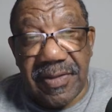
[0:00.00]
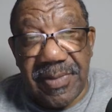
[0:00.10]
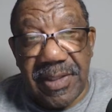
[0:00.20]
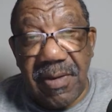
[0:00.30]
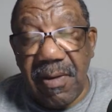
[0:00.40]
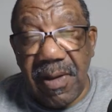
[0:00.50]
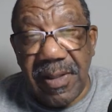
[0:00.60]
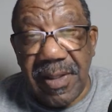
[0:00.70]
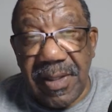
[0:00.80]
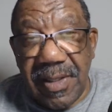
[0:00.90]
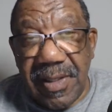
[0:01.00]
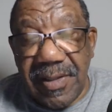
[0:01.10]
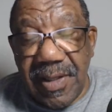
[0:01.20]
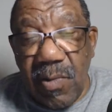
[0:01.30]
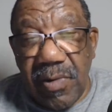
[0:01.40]
to be gone.
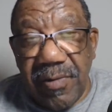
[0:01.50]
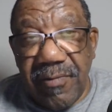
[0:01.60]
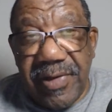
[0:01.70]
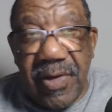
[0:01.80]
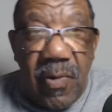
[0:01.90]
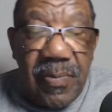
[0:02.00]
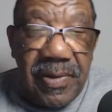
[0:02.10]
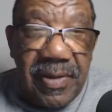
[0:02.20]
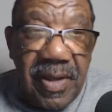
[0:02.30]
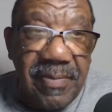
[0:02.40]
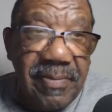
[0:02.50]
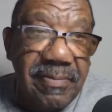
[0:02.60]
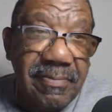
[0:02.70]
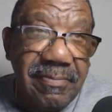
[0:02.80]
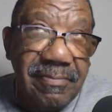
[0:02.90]
They want to reopen up
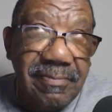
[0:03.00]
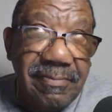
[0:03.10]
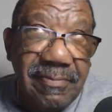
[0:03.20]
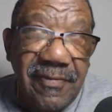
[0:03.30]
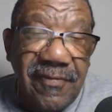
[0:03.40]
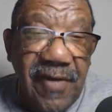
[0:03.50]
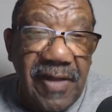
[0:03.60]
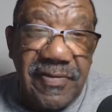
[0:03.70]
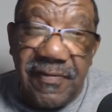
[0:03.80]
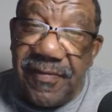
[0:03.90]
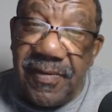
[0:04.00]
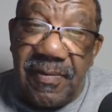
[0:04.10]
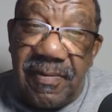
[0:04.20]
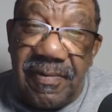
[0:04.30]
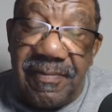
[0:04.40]
fossil fuel.